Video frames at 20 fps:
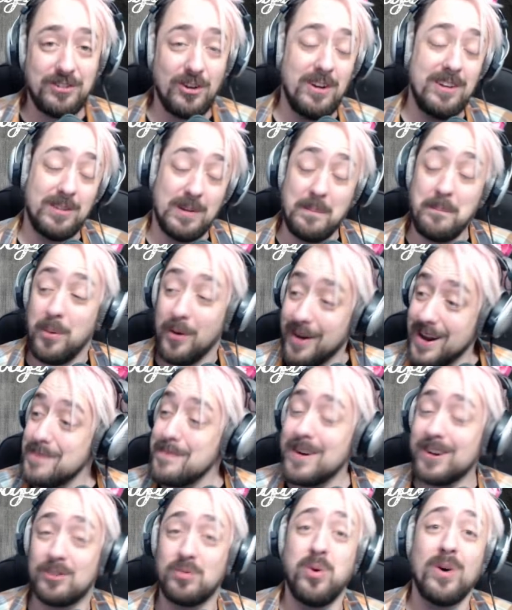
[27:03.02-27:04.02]
is pretty
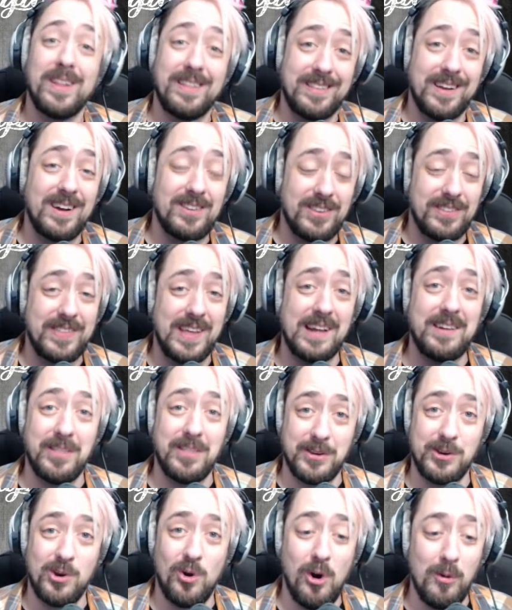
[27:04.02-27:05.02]
much what it does at the end of the
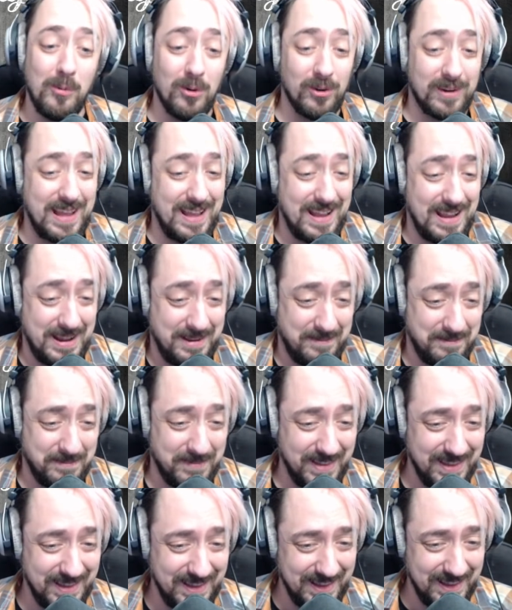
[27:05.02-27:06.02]
normal game.
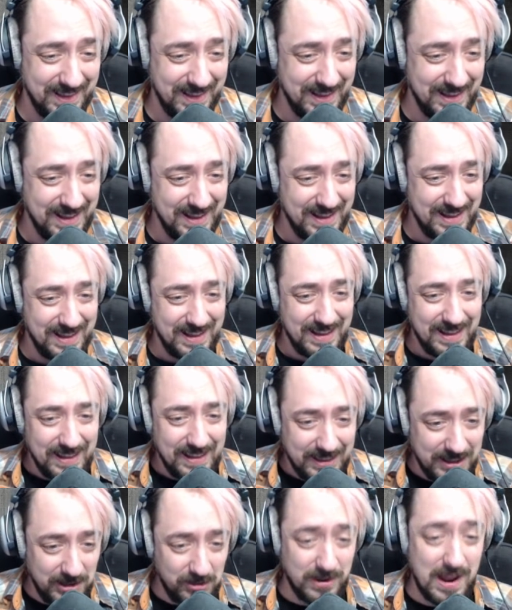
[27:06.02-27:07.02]

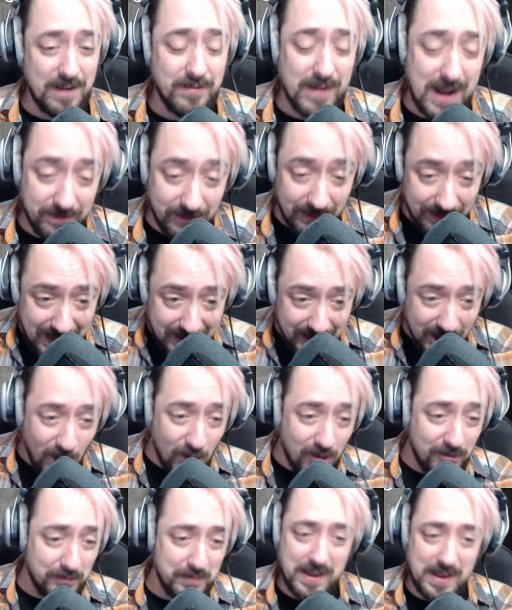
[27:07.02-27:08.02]
You'll never have to let
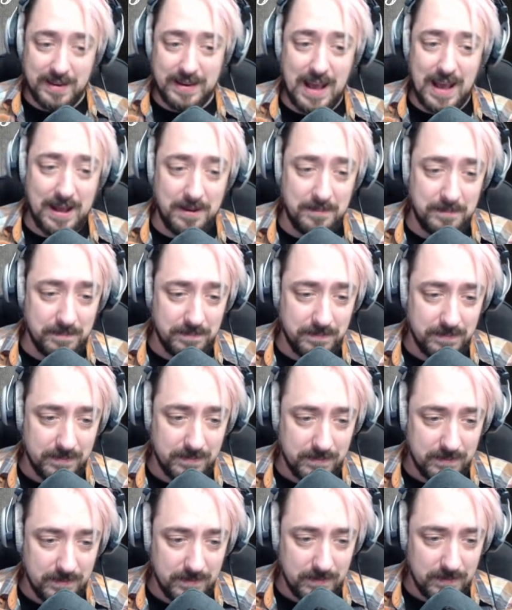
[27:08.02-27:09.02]
go of me again.
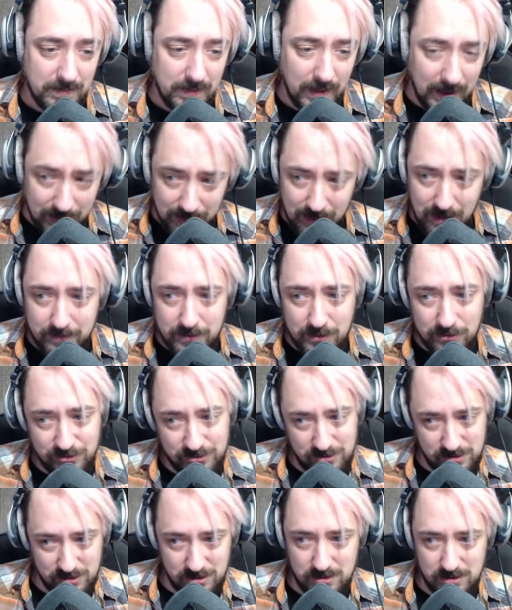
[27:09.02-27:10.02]
I love you,
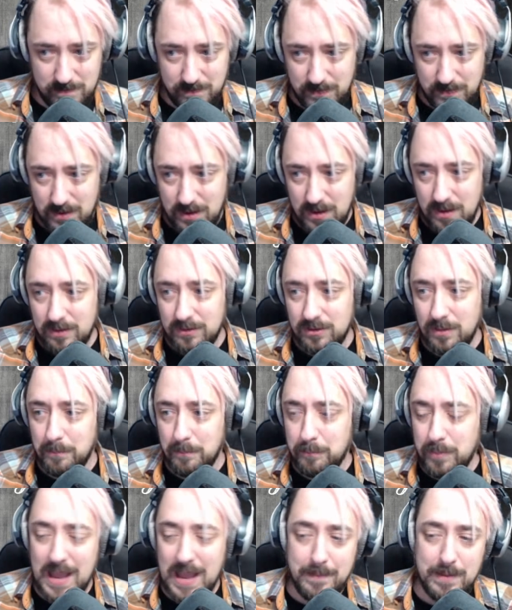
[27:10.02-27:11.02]
Sugar. So,
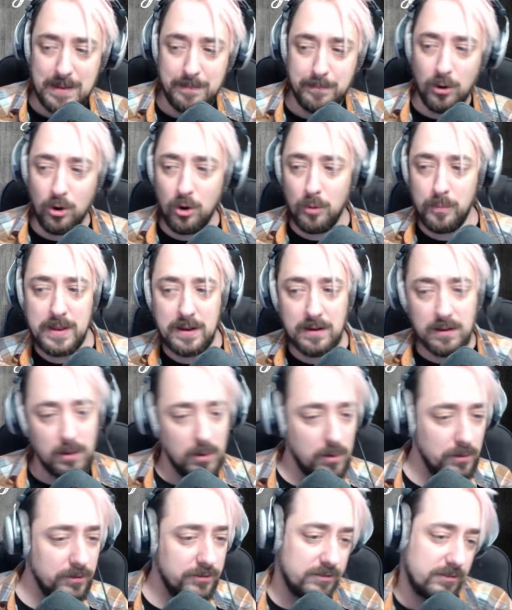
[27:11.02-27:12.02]
baby, pull me
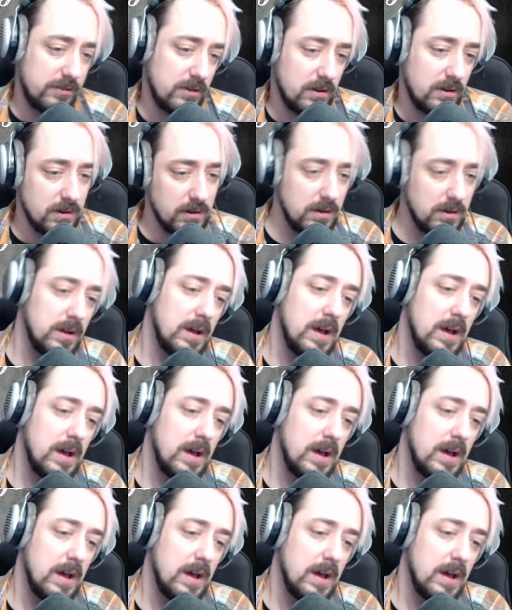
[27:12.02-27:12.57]
closer.